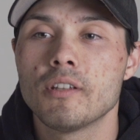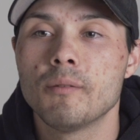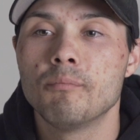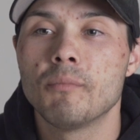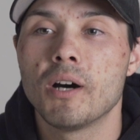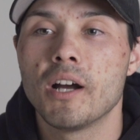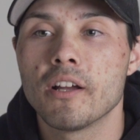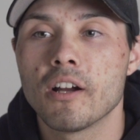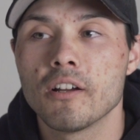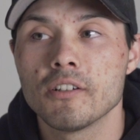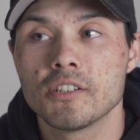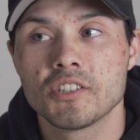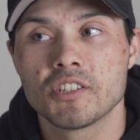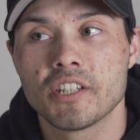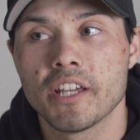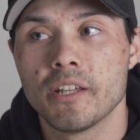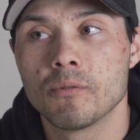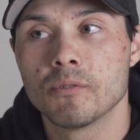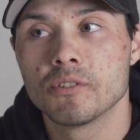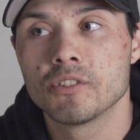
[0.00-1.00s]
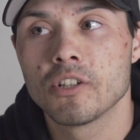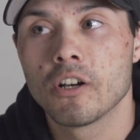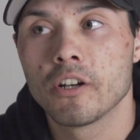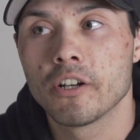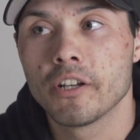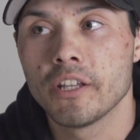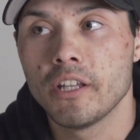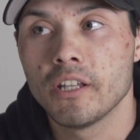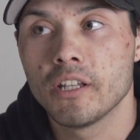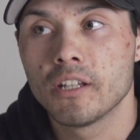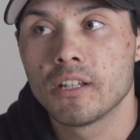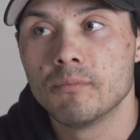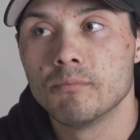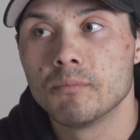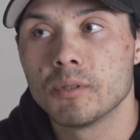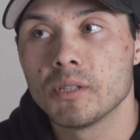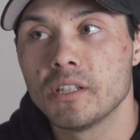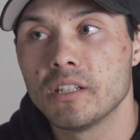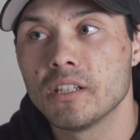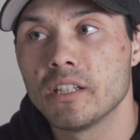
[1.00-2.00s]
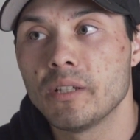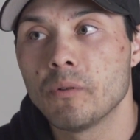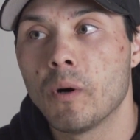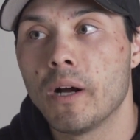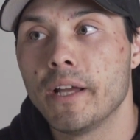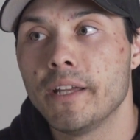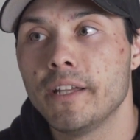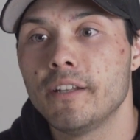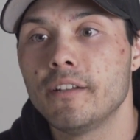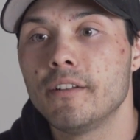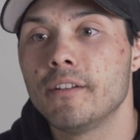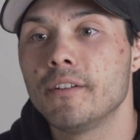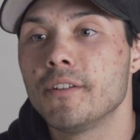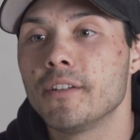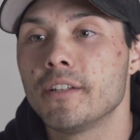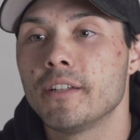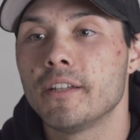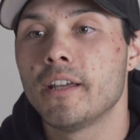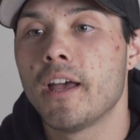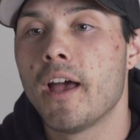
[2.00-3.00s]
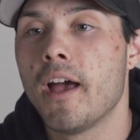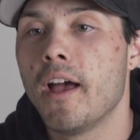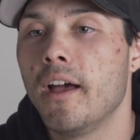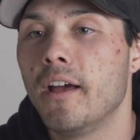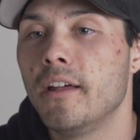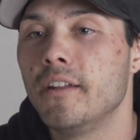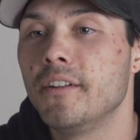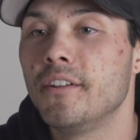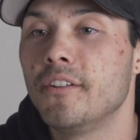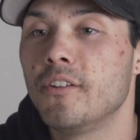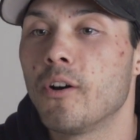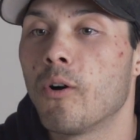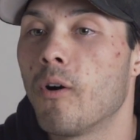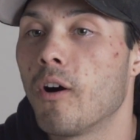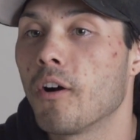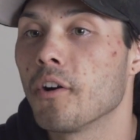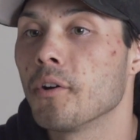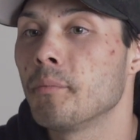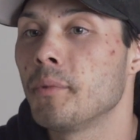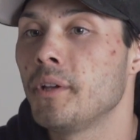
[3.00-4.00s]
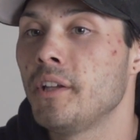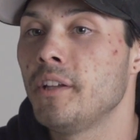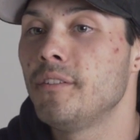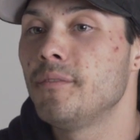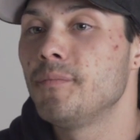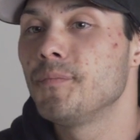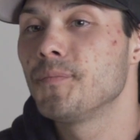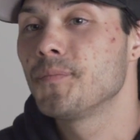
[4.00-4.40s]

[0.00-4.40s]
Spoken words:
My skin was already completely white and no heartbeat.